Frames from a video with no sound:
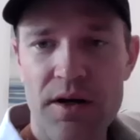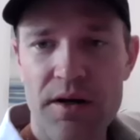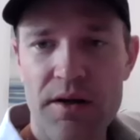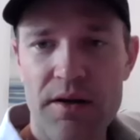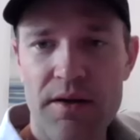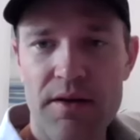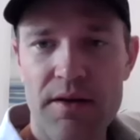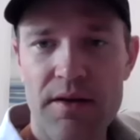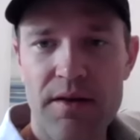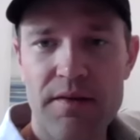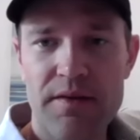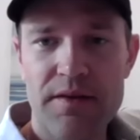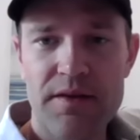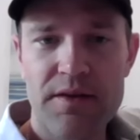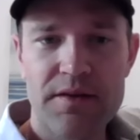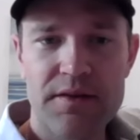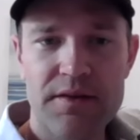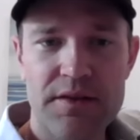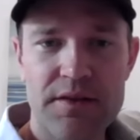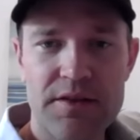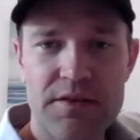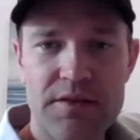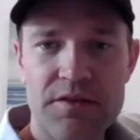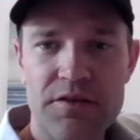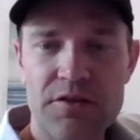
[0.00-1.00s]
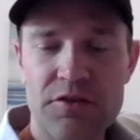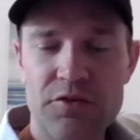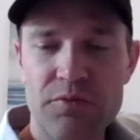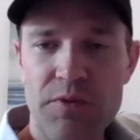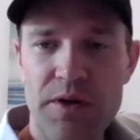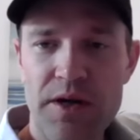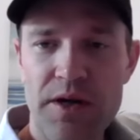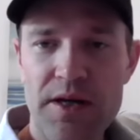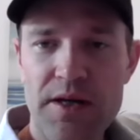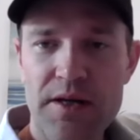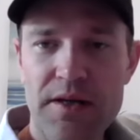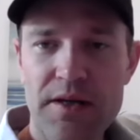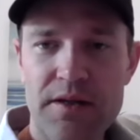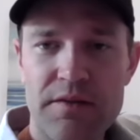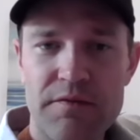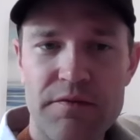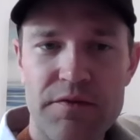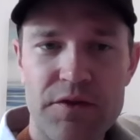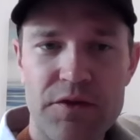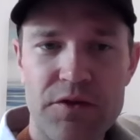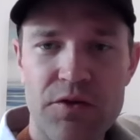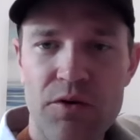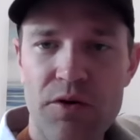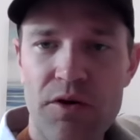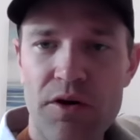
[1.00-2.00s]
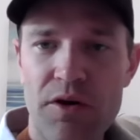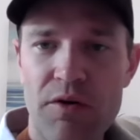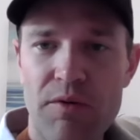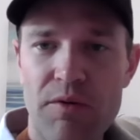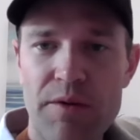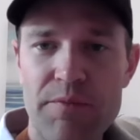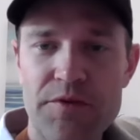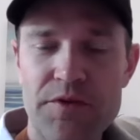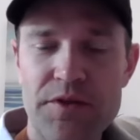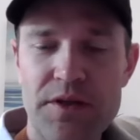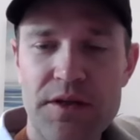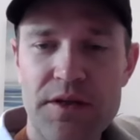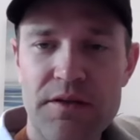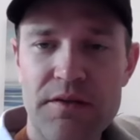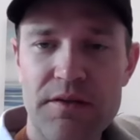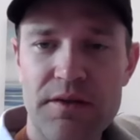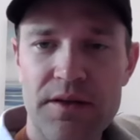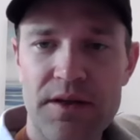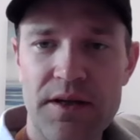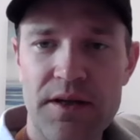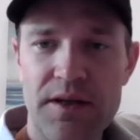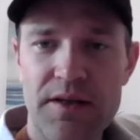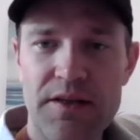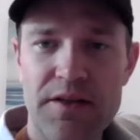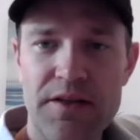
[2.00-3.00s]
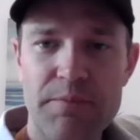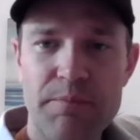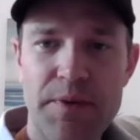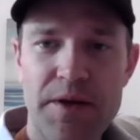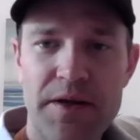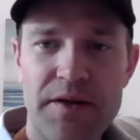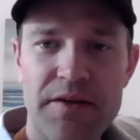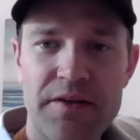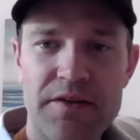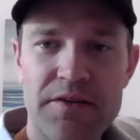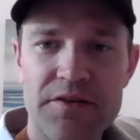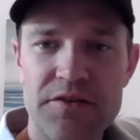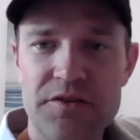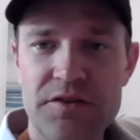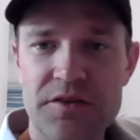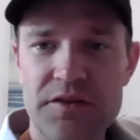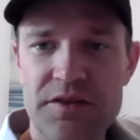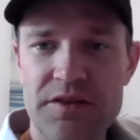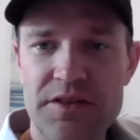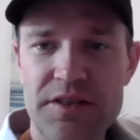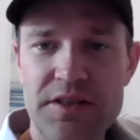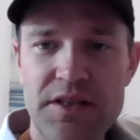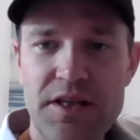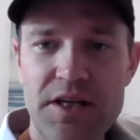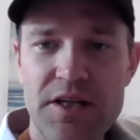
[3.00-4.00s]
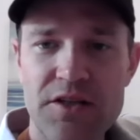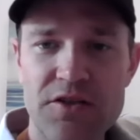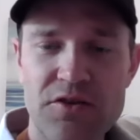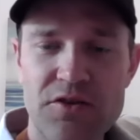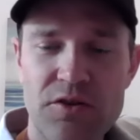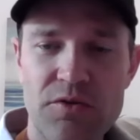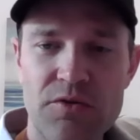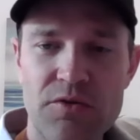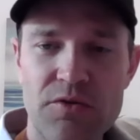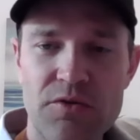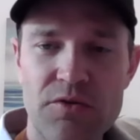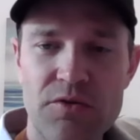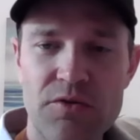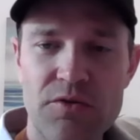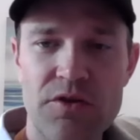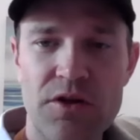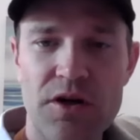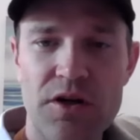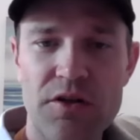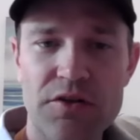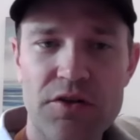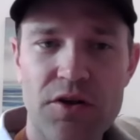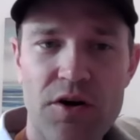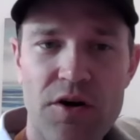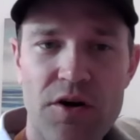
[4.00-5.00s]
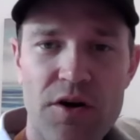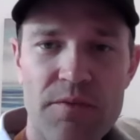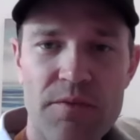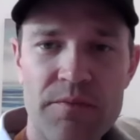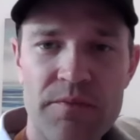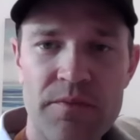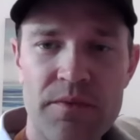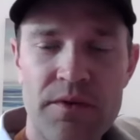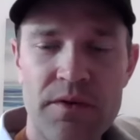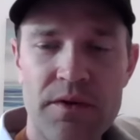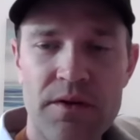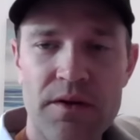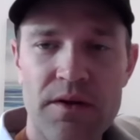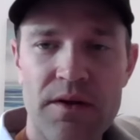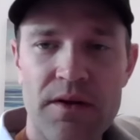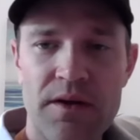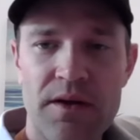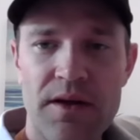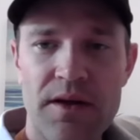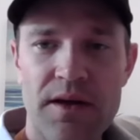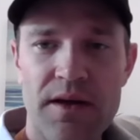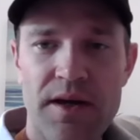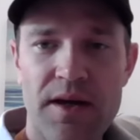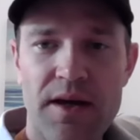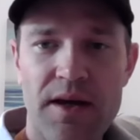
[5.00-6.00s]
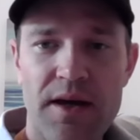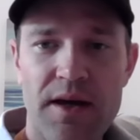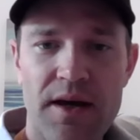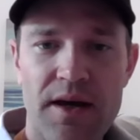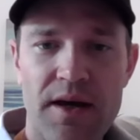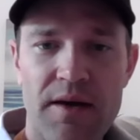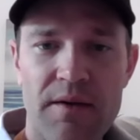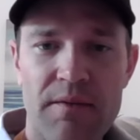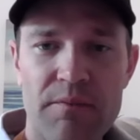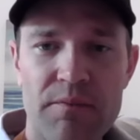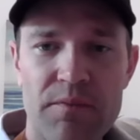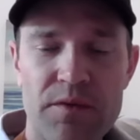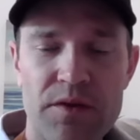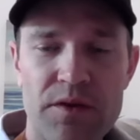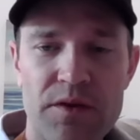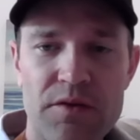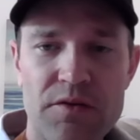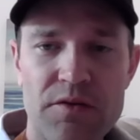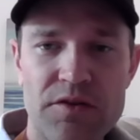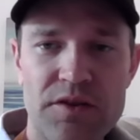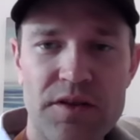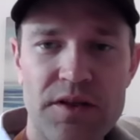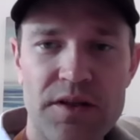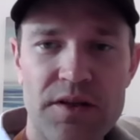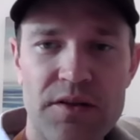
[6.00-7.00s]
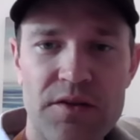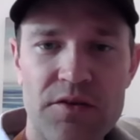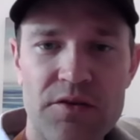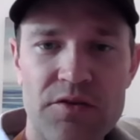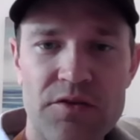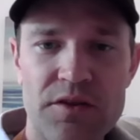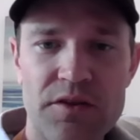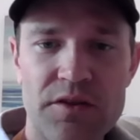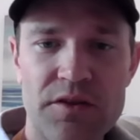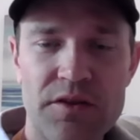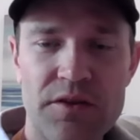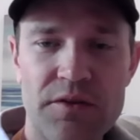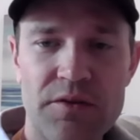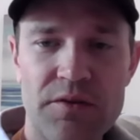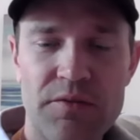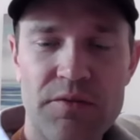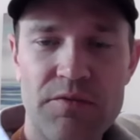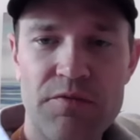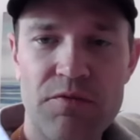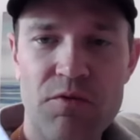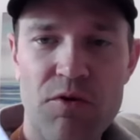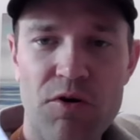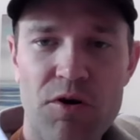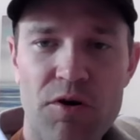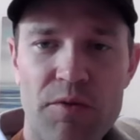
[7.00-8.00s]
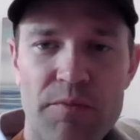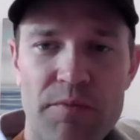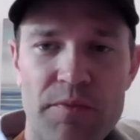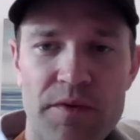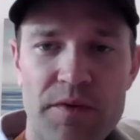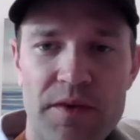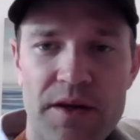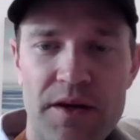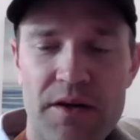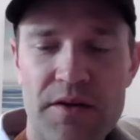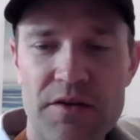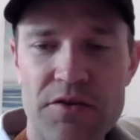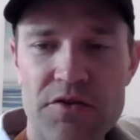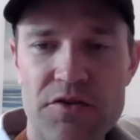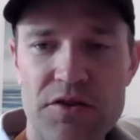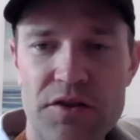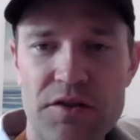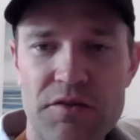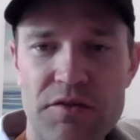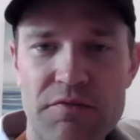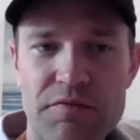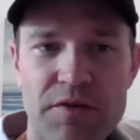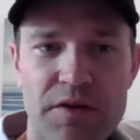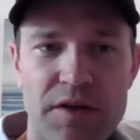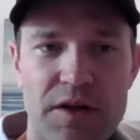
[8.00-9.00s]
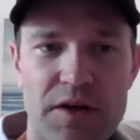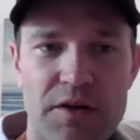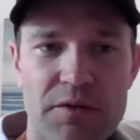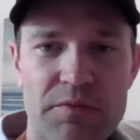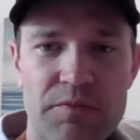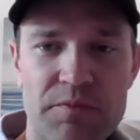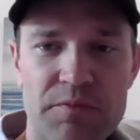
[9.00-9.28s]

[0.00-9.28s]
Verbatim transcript: uh the easiest way, if you go on our website, uh, independencedso.com, um, there's a there's a little form there that you can fill out.